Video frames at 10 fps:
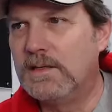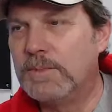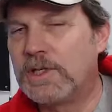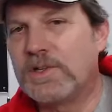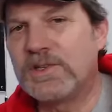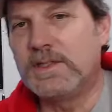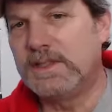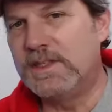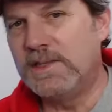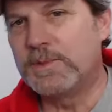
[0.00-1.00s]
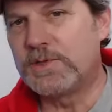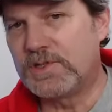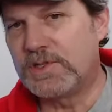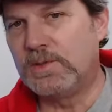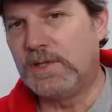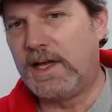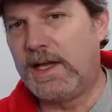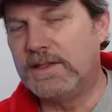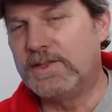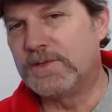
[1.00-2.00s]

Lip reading: because the lithiums are so light that